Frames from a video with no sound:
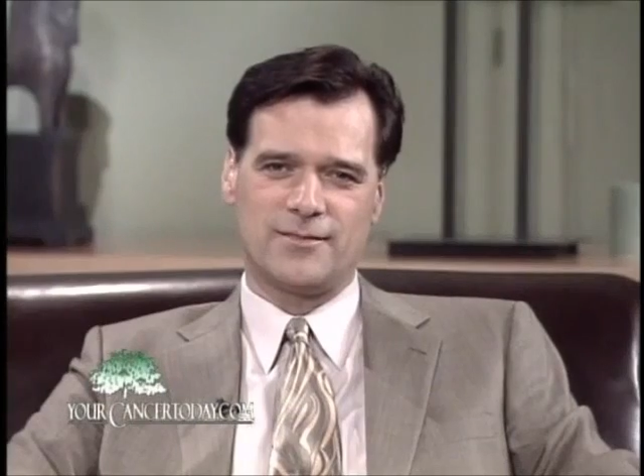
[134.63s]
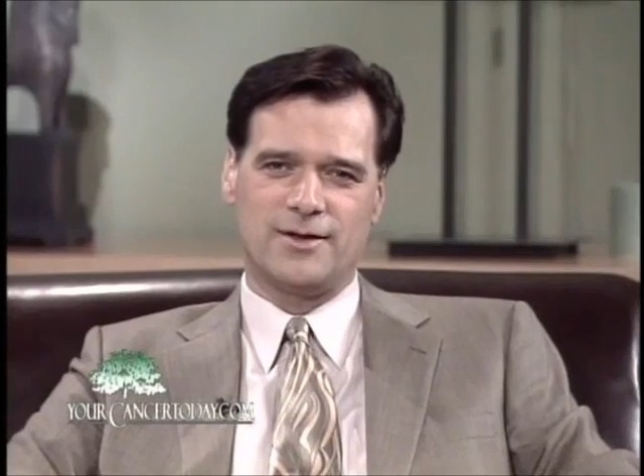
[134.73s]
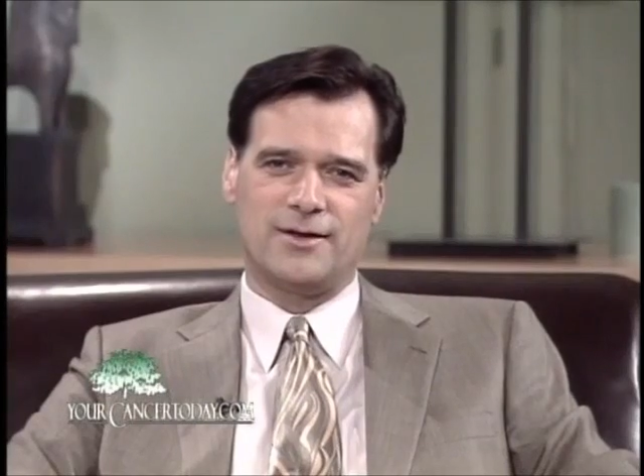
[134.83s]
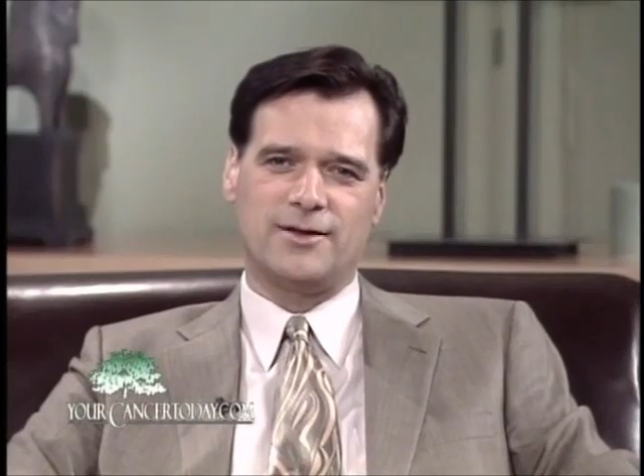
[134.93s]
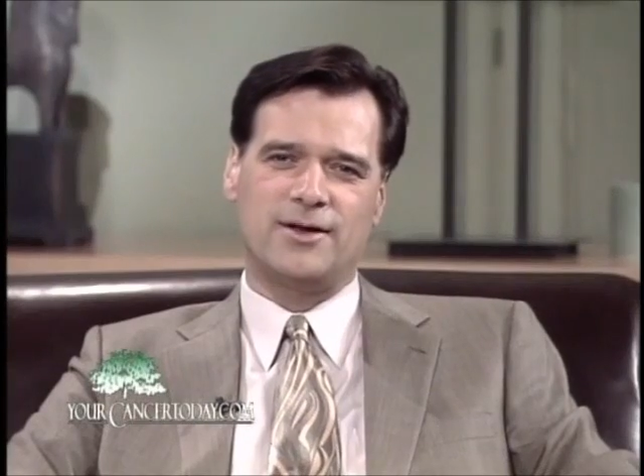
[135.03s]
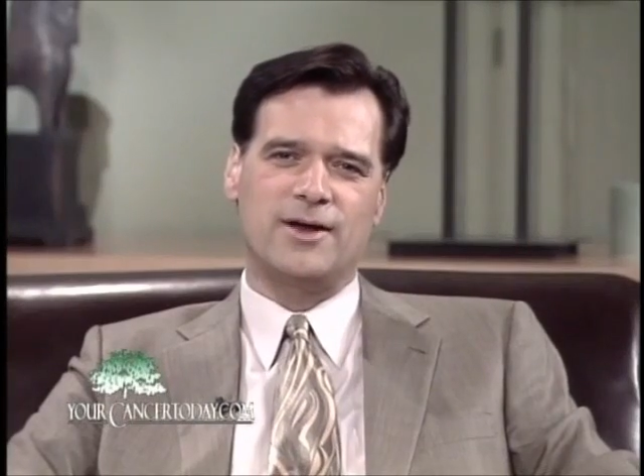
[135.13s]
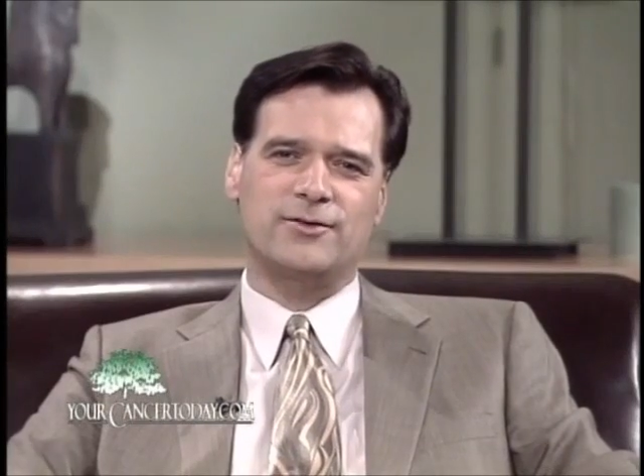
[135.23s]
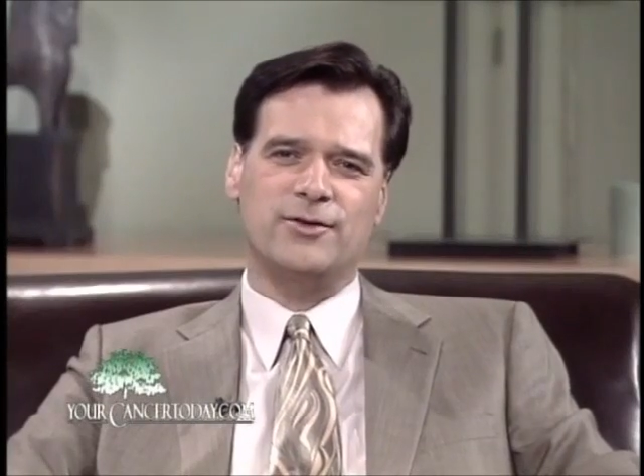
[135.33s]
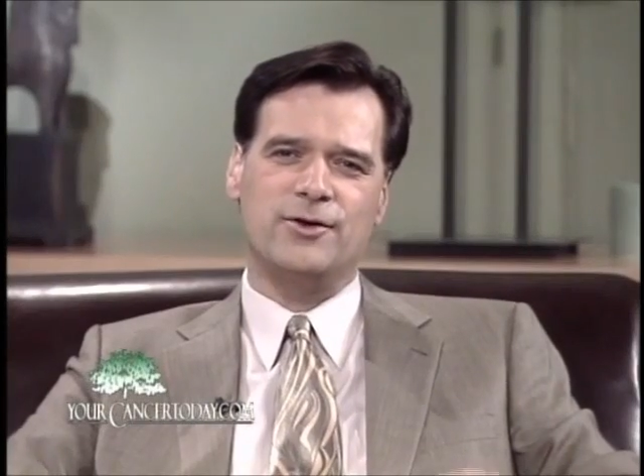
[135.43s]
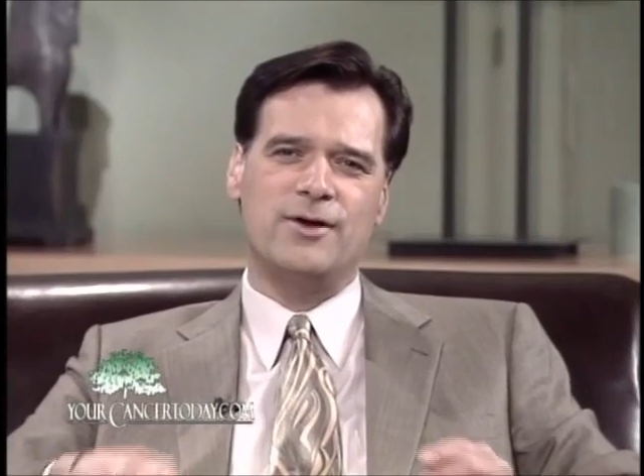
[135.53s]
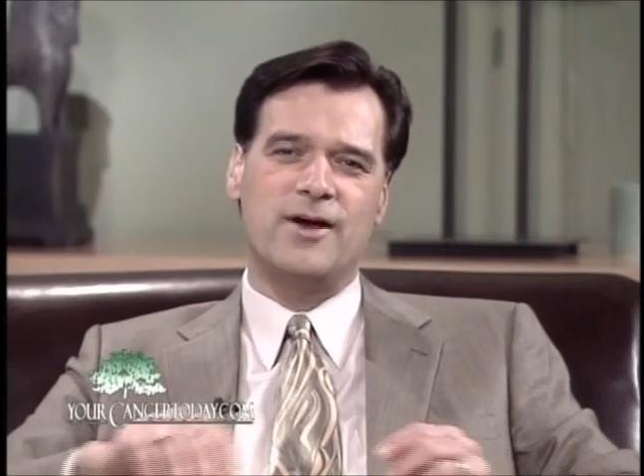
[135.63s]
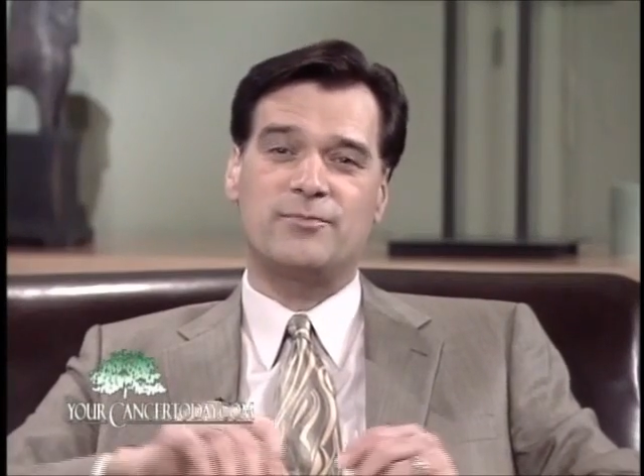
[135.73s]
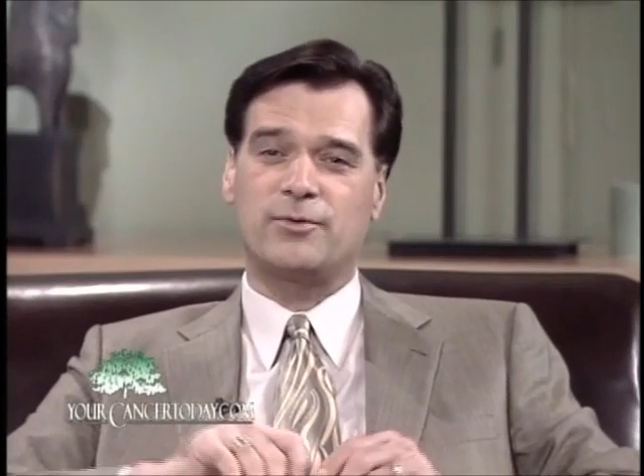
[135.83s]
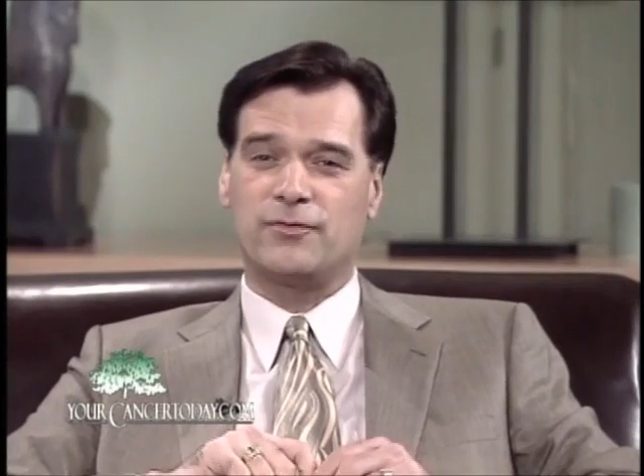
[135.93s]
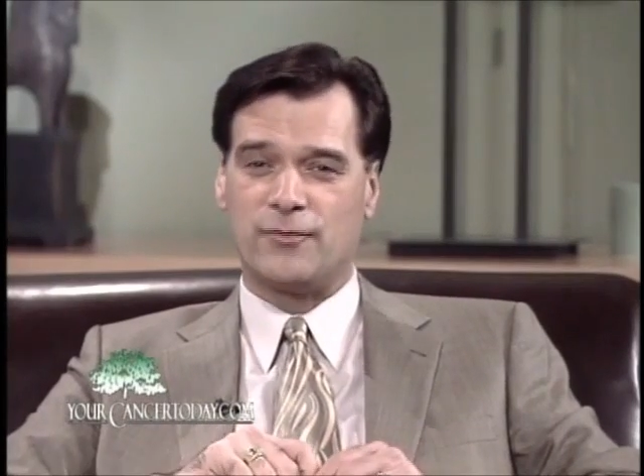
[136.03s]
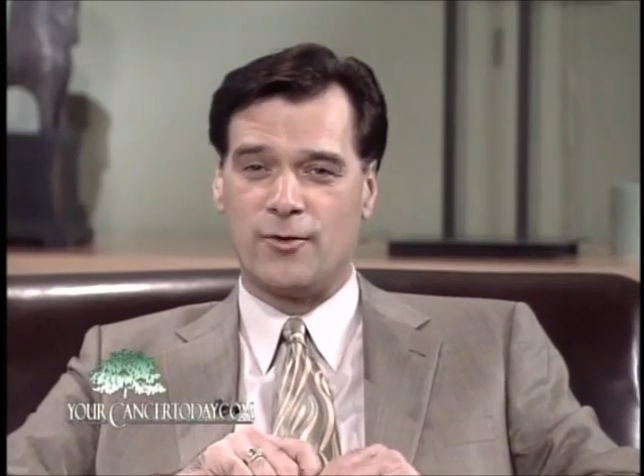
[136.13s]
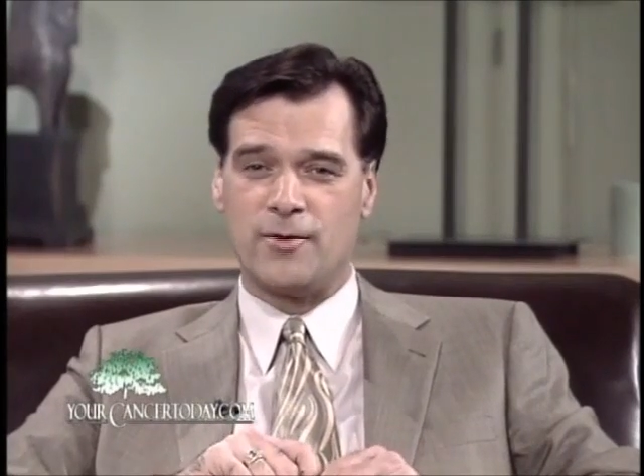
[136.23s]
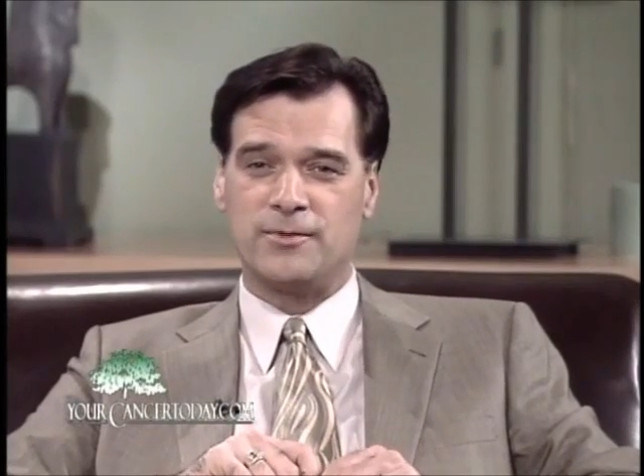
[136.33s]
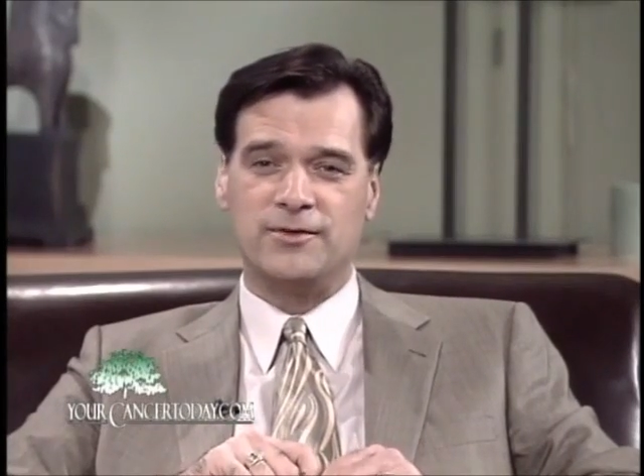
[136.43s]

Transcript: Now, doctor, you have performed a